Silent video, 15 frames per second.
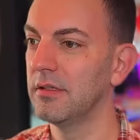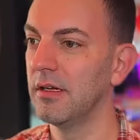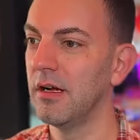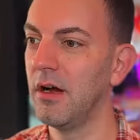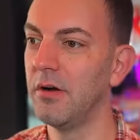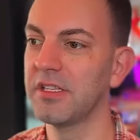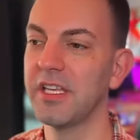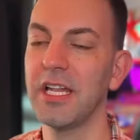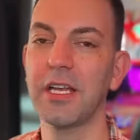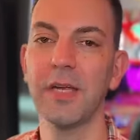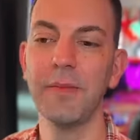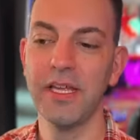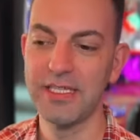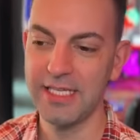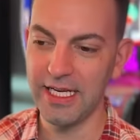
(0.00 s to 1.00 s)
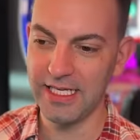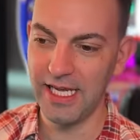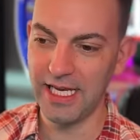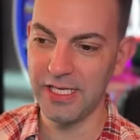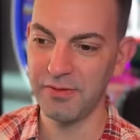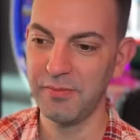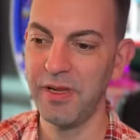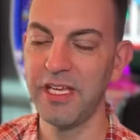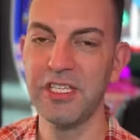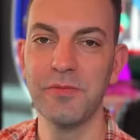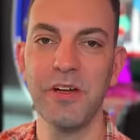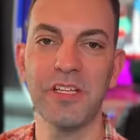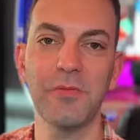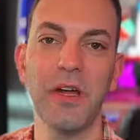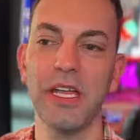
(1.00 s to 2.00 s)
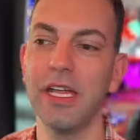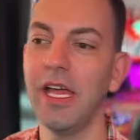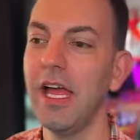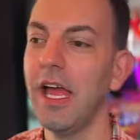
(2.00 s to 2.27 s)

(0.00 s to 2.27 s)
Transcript: Oh, it's gonna give me a ticket because we made too much money.